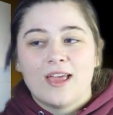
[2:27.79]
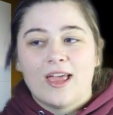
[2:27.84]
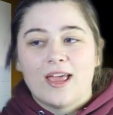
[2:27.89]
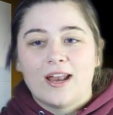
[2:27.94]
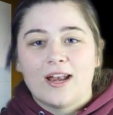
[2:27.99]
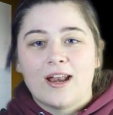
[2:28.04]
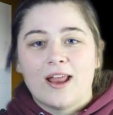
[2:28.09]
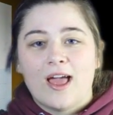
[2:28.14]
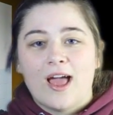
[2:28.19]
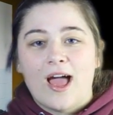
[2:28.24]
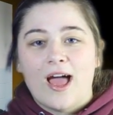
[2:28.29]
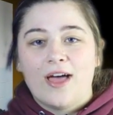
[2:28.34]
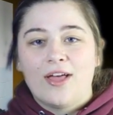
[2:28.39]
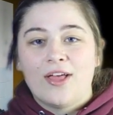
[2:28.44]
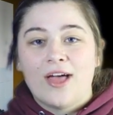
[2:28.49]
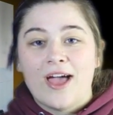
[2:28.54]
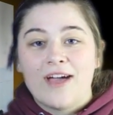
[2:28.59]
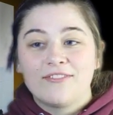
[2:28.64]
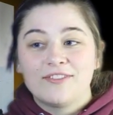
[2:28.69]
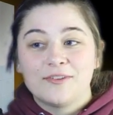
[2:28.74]
And
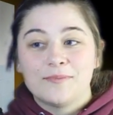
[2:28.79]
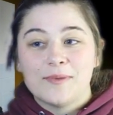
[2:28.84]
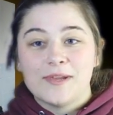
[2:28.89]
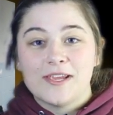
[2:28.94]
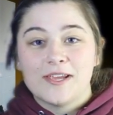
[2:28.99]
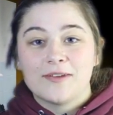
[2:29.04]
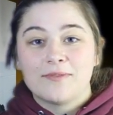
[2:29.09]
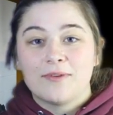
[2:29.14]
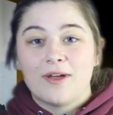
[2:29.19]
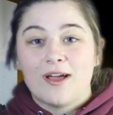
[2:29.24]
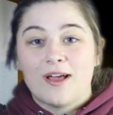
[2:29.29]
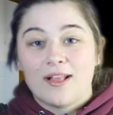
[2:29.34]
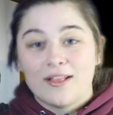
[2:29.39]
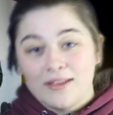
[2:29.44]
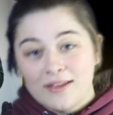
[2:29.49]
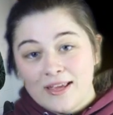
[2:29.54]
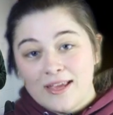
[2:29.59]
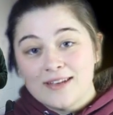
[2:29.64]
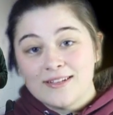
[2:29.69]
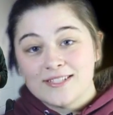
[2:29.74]
I'll have to be
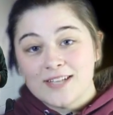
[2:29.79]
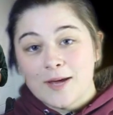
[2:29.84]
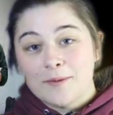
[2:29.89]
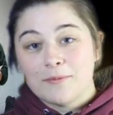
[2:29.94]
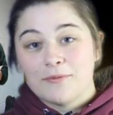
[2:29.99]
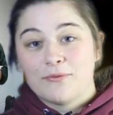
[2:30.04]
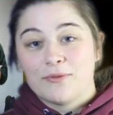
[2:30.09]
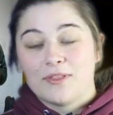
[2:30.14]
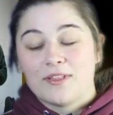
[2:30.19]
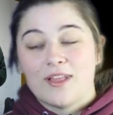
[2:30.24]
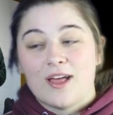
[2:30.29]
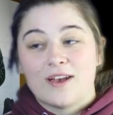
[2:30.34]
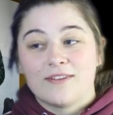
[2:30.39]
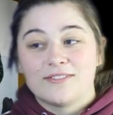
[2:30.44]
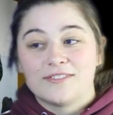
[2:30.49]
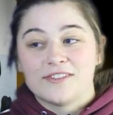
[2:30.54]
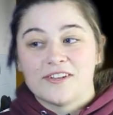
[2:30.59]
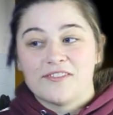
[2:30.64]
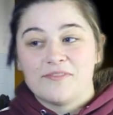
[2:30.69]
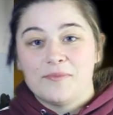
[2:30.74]
in depth with a lot
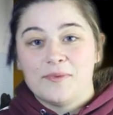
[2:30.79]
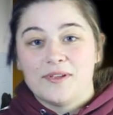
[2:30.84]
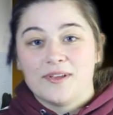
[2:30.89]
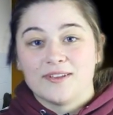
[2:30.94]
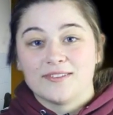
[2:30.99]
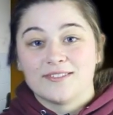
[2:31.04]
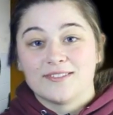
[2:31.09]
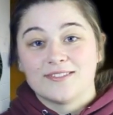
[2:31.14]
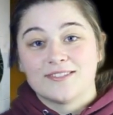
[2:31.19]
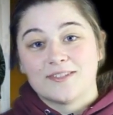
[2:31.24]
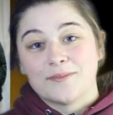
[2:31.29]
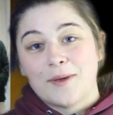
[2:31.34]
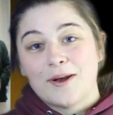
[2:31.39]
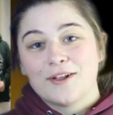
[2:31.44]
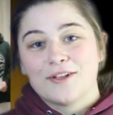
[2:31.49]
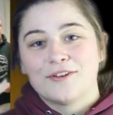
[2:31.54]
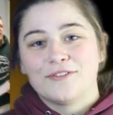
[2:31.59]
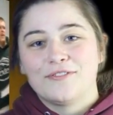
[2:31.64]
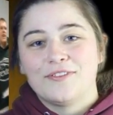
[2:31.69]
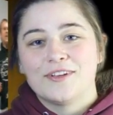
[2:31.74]
of stuff because it's the
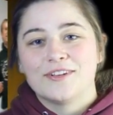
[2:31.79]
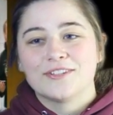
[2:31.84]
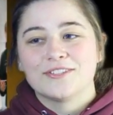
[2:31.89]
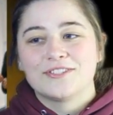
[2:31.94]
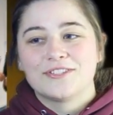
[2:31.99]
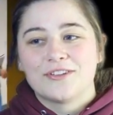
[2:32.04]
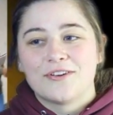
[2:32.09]
medical field,